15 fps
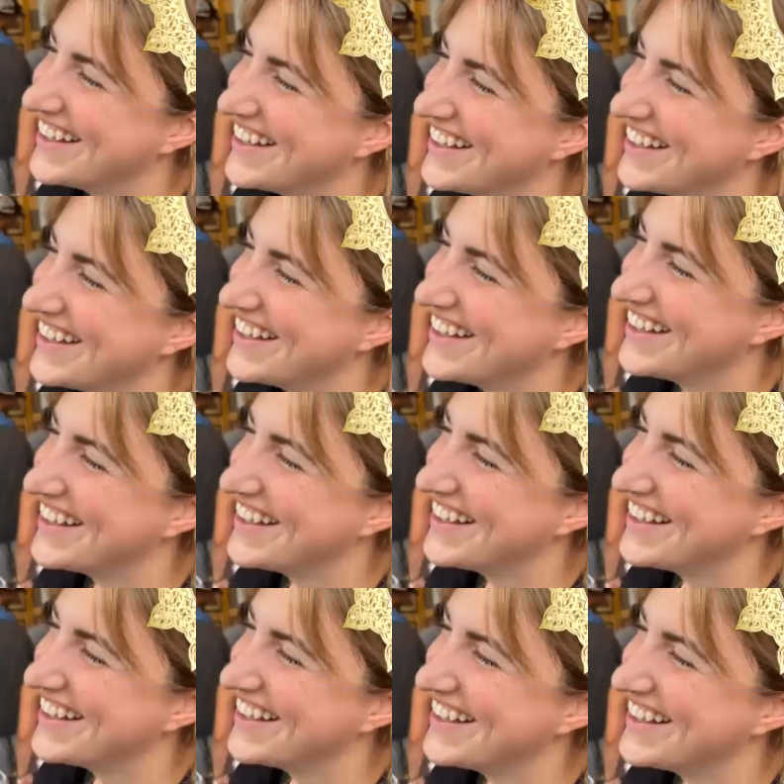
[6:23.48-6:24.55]
I'm gonna
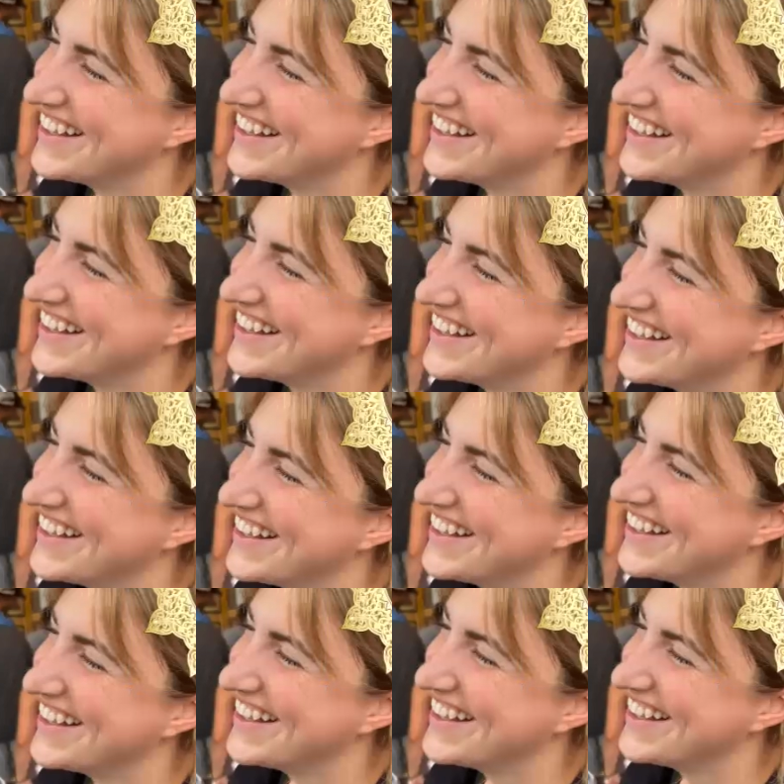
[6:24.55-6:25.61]
type
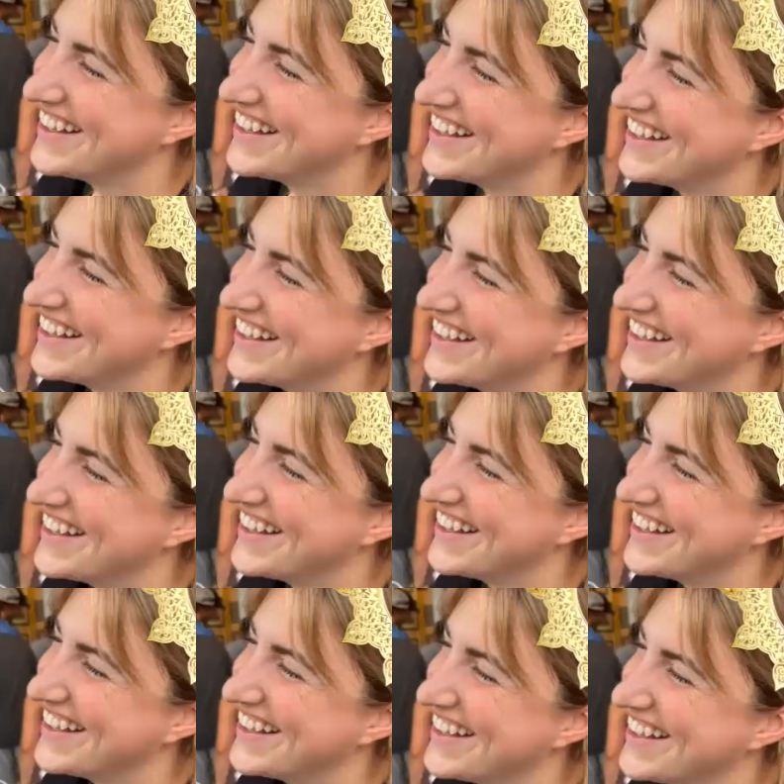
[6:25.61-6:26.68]
in
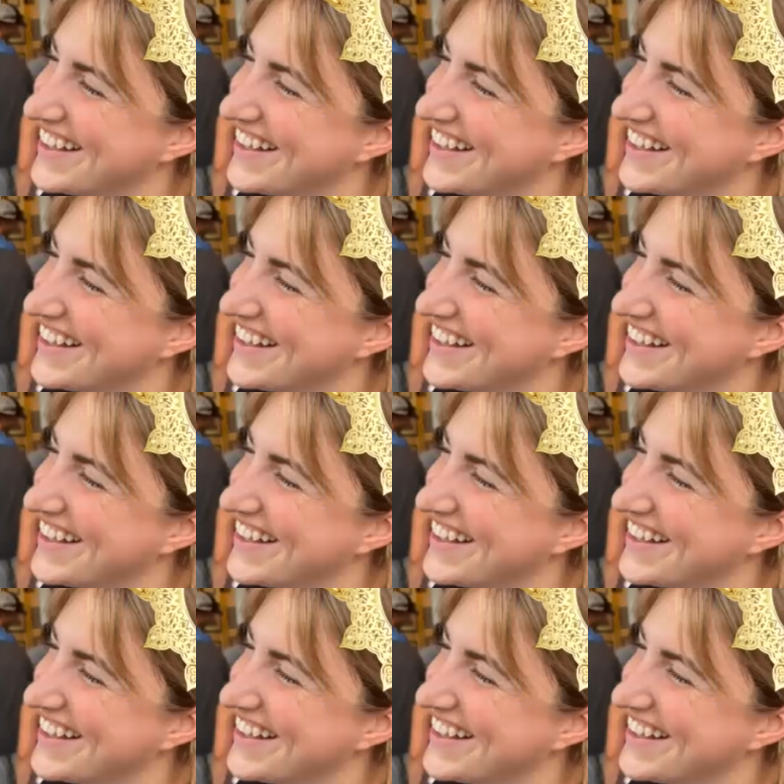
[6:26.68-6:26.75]
flowers.